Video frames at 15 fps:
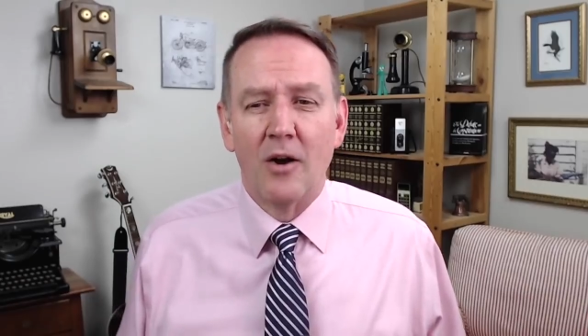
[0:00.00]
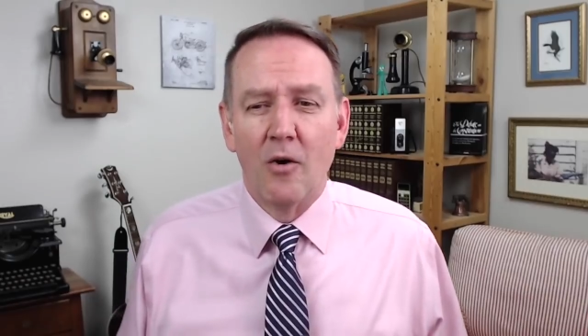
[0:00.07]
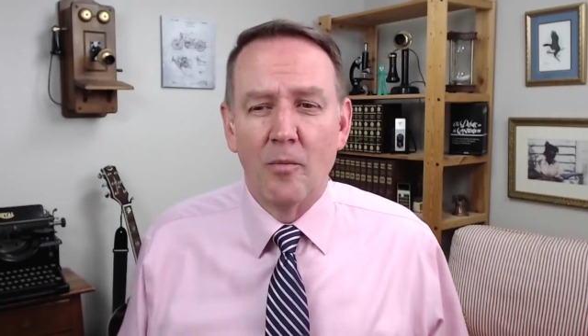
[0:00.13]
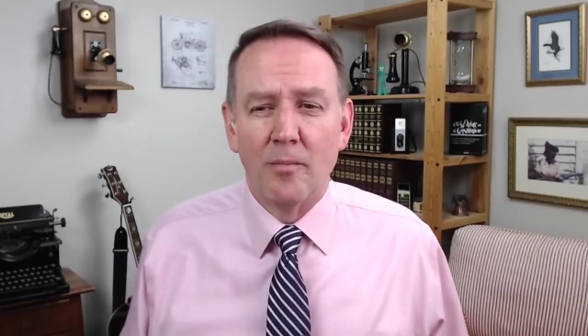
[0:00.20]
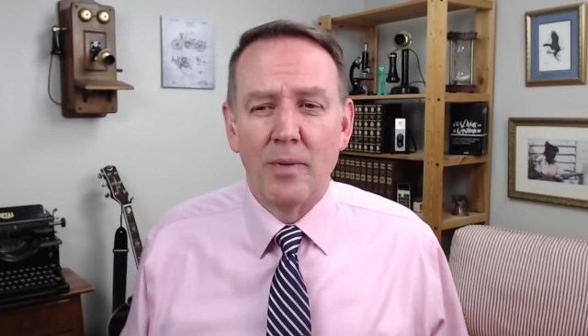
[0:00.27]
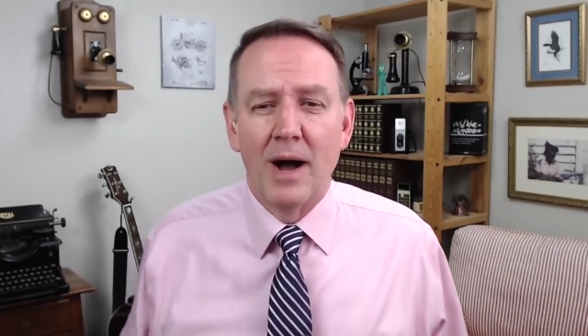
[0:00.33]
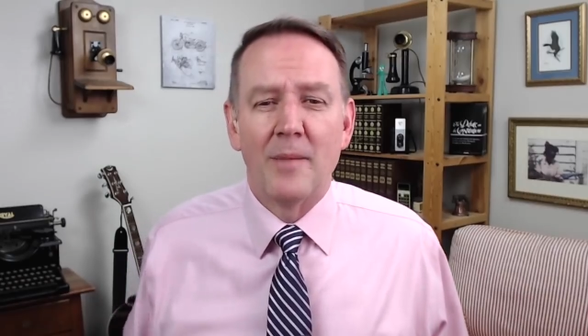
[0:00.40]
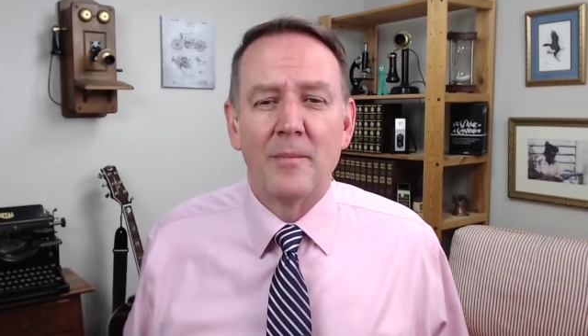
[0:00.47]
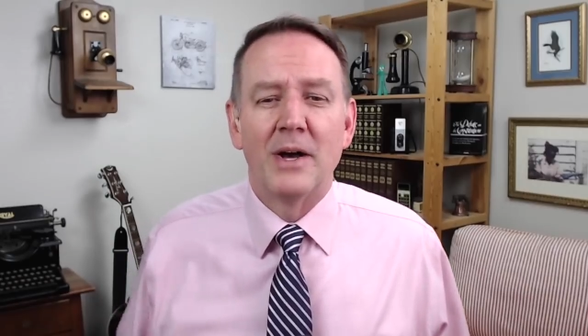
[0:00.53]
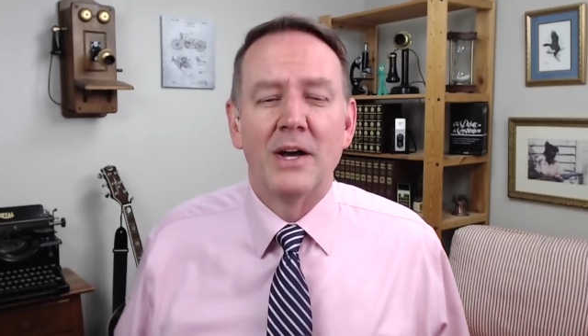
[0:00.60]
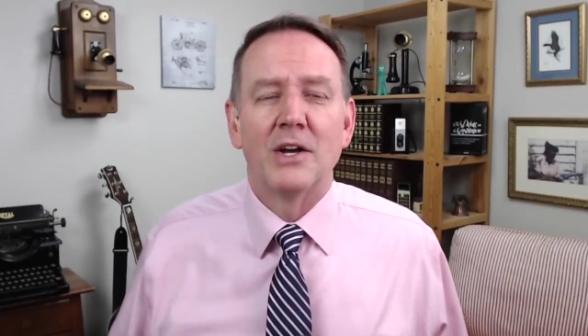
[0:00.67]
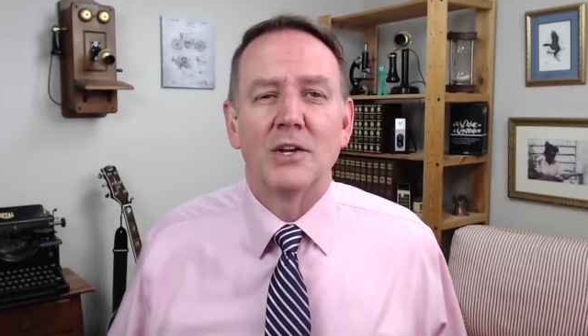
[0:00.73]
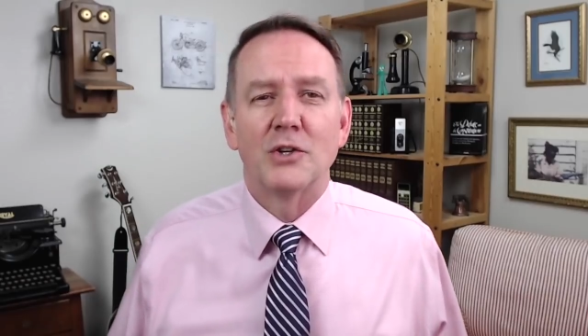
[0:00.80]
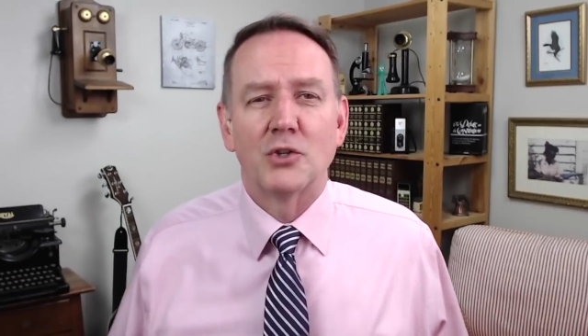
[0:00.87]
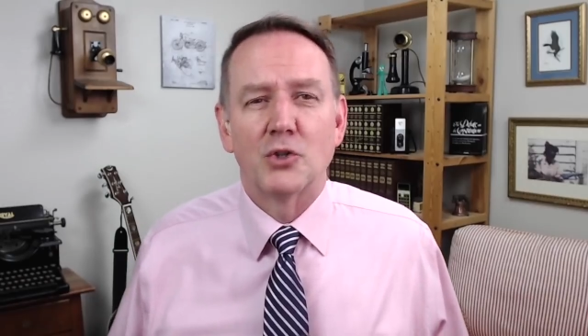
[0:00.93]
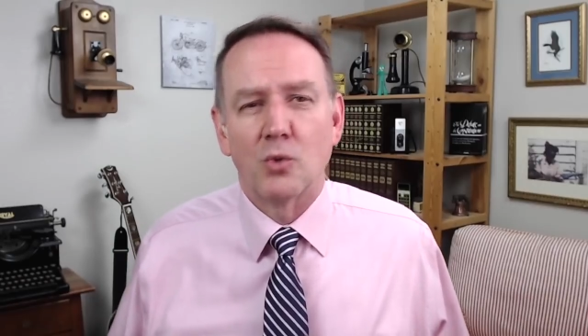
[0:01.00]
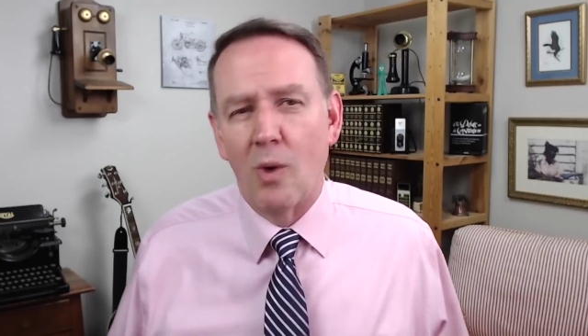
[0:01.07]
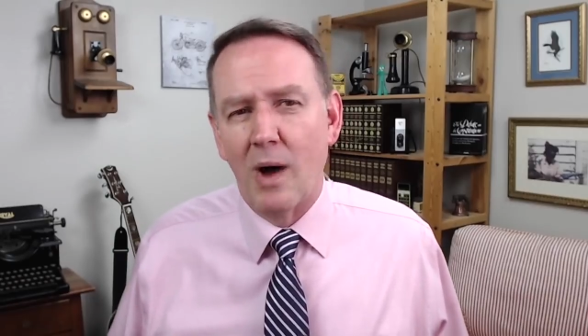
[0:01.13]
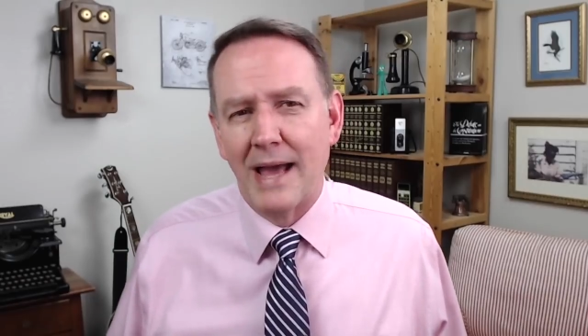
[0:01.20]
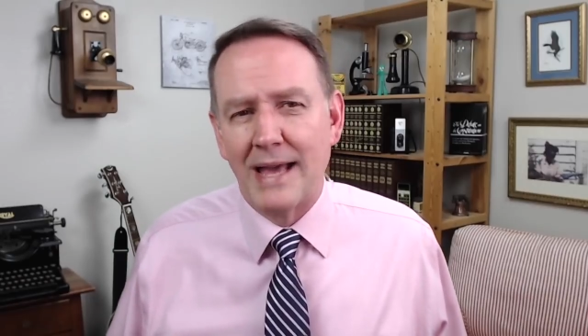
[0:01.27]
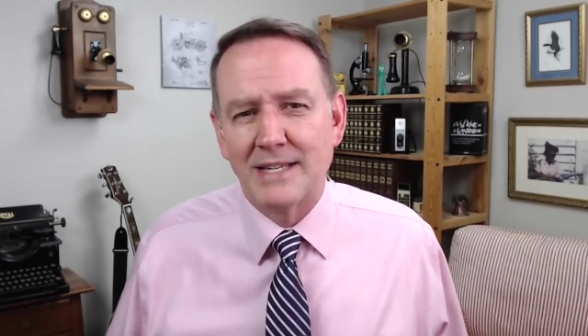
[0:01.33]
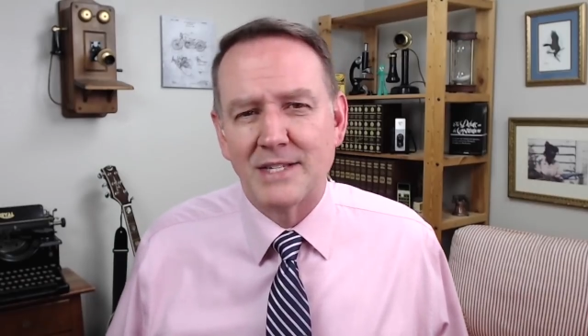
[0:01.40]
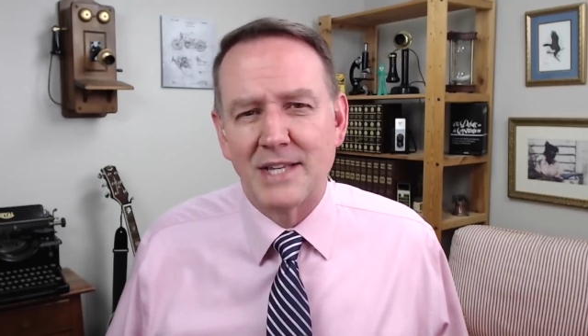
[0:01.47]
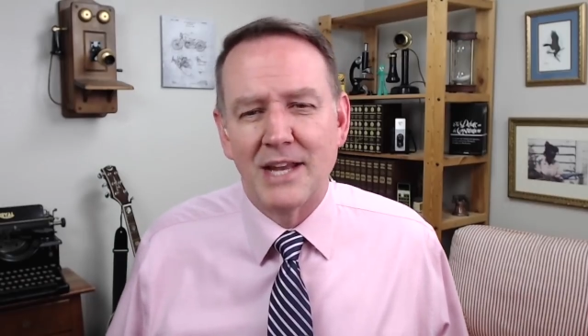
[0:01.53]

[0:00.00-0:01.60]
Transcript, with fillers: Obama twice.